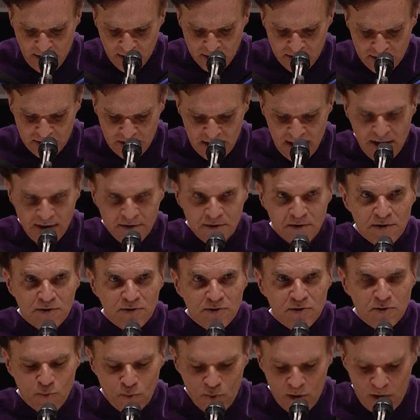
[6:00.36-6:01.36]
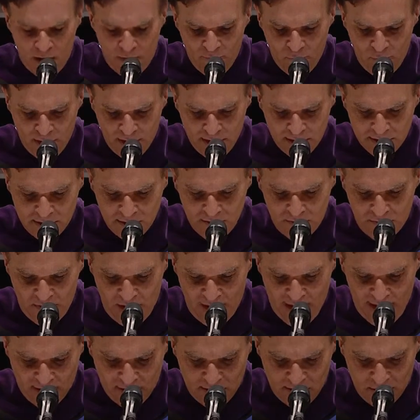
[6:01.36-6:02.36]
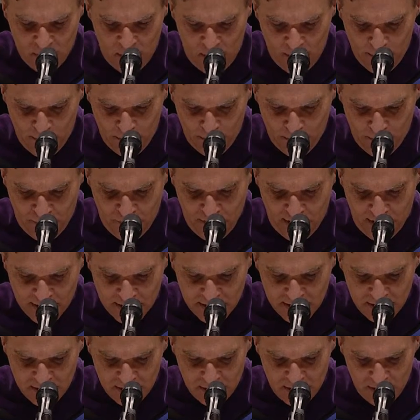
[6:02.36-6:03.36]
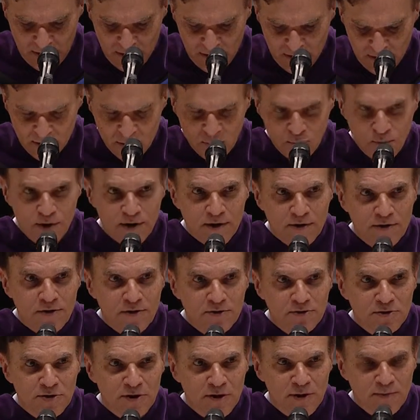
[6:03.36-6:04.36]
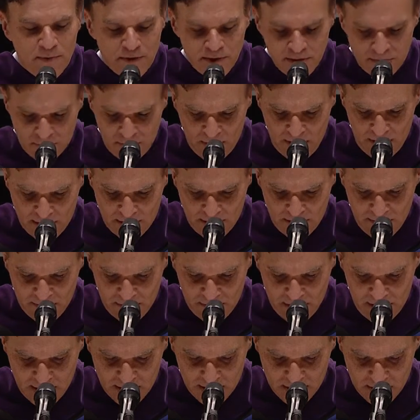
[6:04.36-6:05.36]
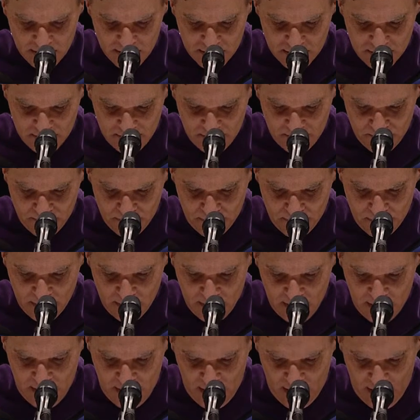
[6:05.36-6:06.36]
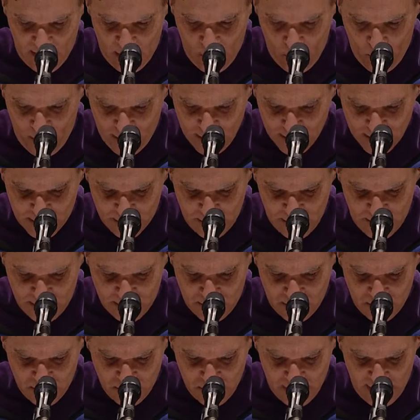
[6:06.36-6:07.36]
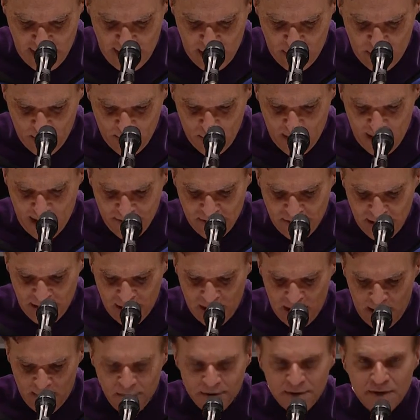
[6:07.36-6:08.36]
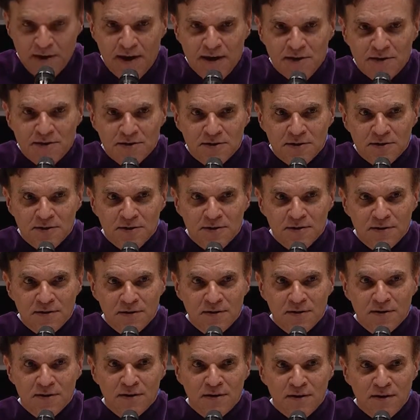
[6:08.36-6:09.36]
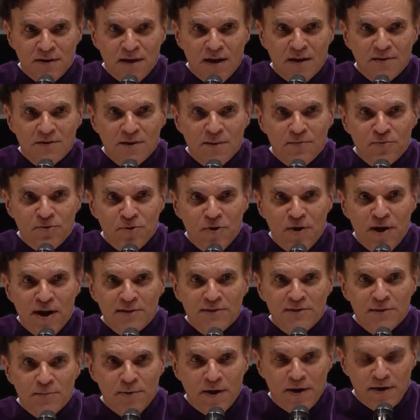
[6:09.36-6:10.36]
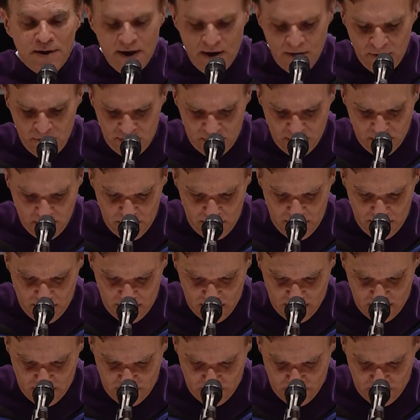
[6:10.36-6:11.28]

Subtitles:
standards of what is in fact a noble profession critical to the administration of justice. And I want to speak to you now about that obligation and some thoughts about how you can meet it.